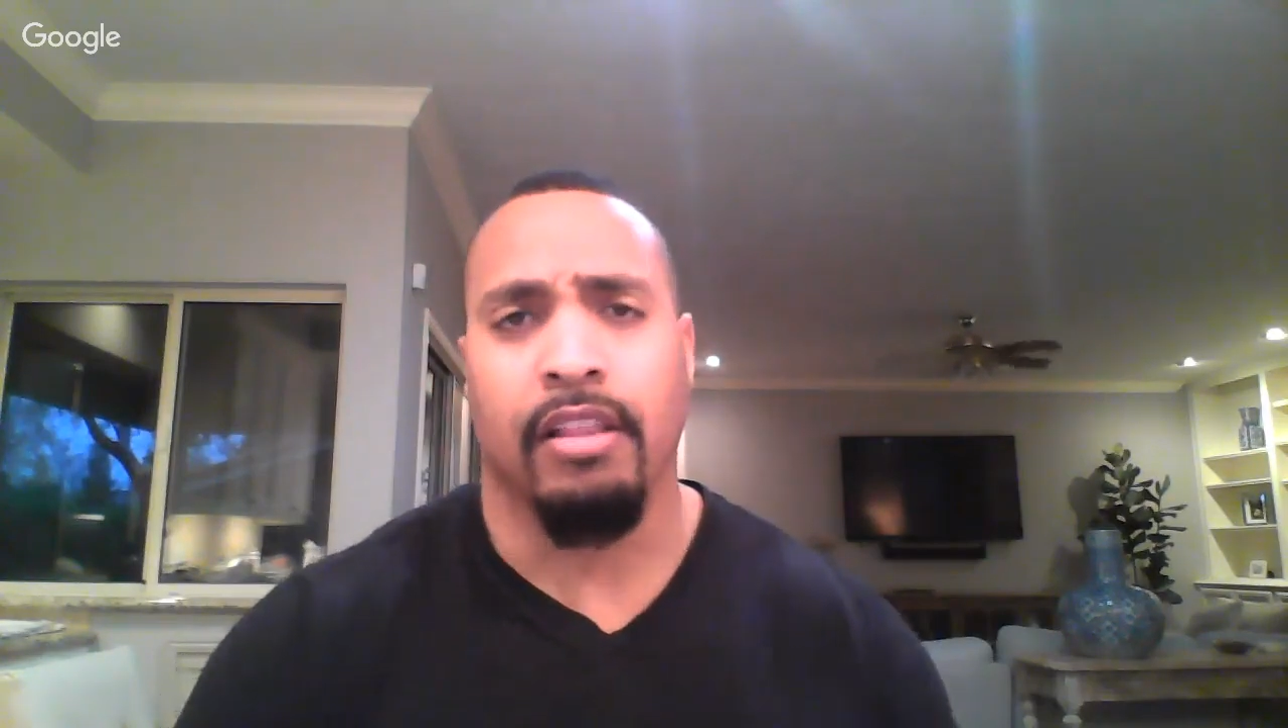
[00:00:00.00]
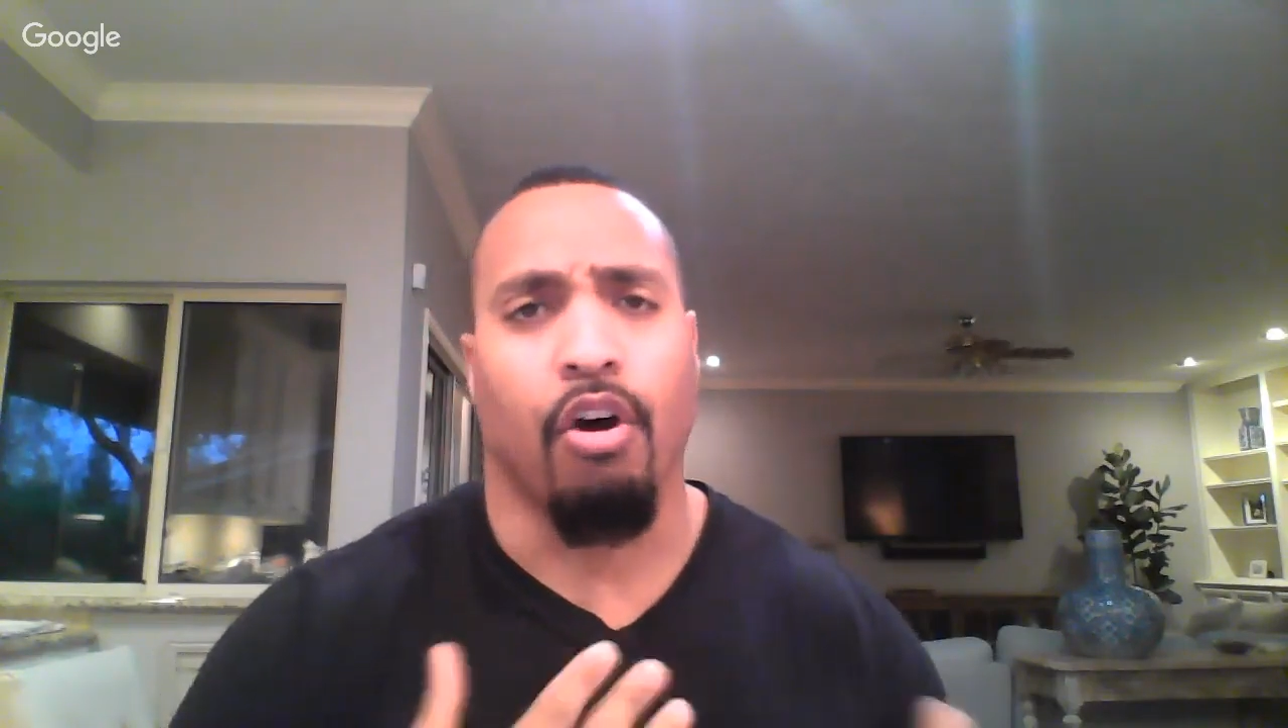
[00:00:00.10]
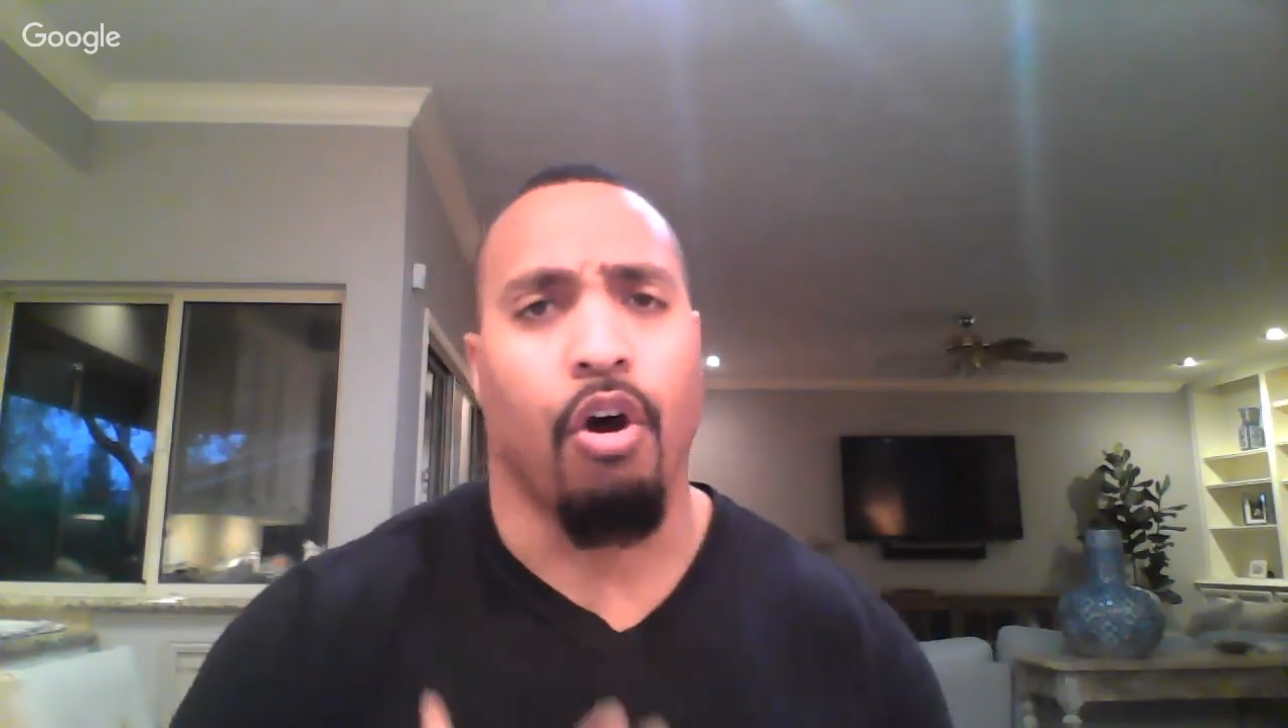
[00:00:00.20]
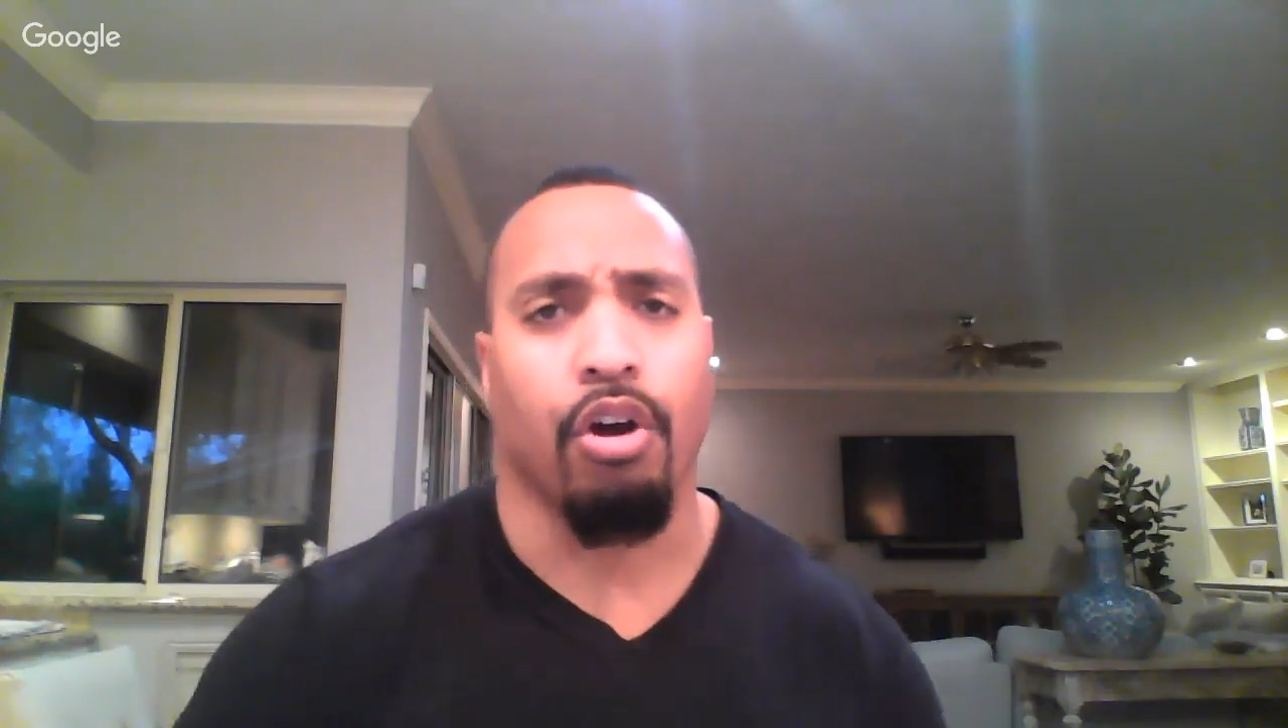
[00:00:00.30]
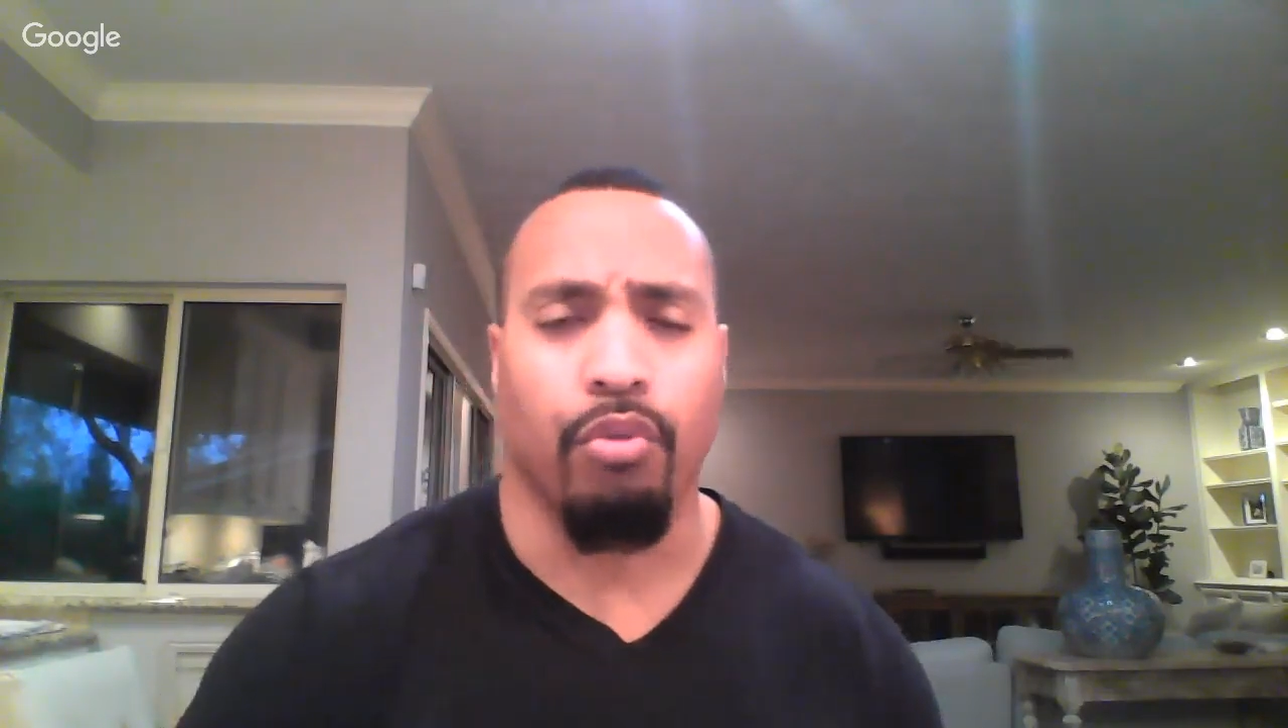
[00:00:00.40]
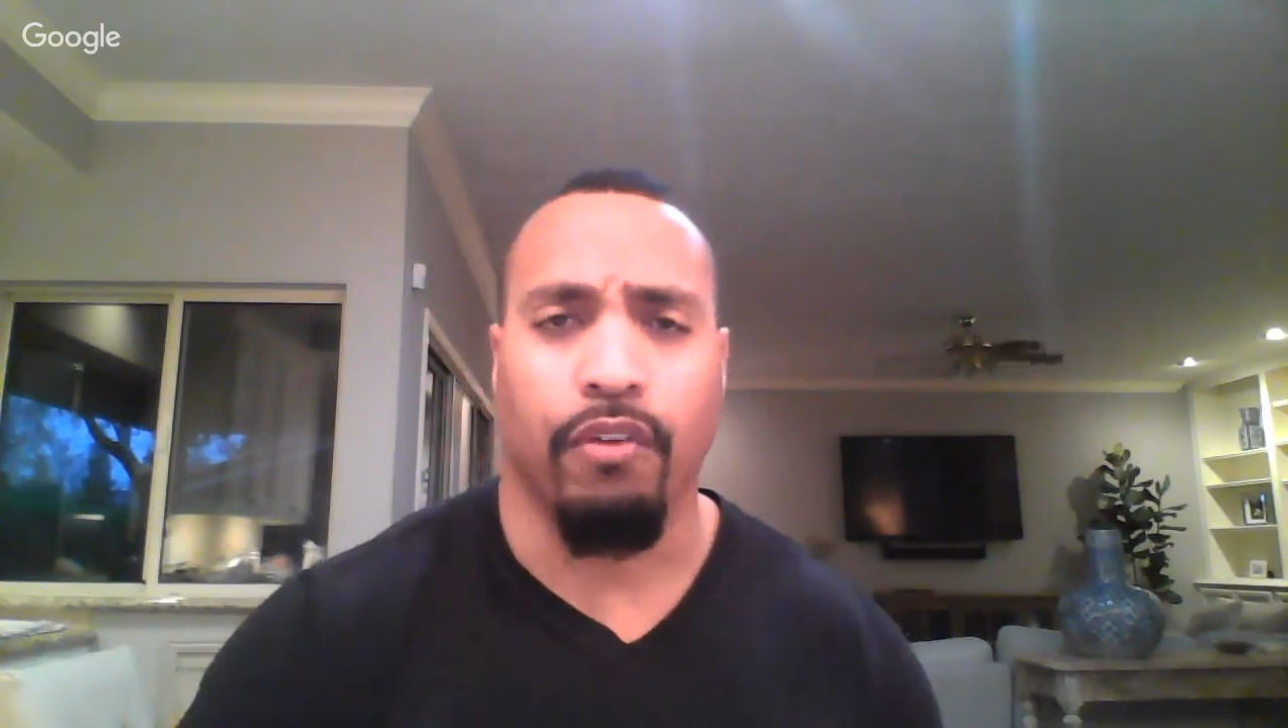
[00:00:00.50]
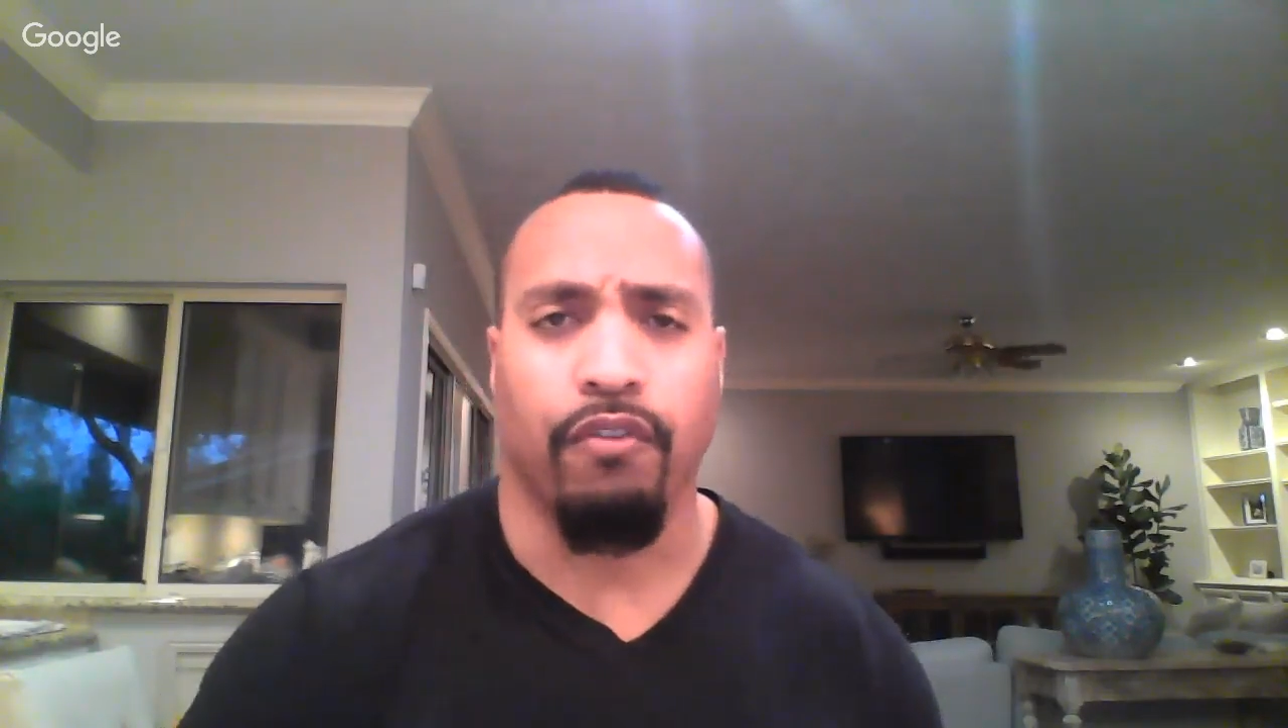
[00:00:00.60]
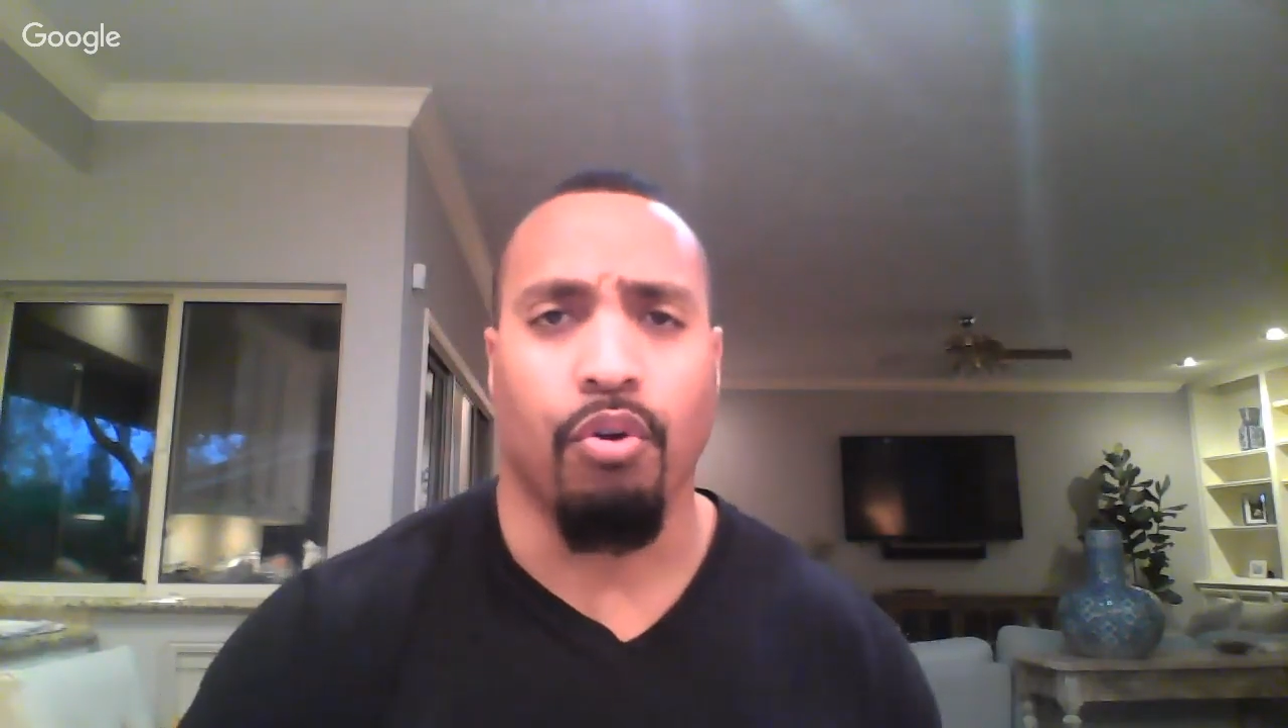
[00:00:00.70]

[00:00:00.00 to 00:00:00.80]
the hardwood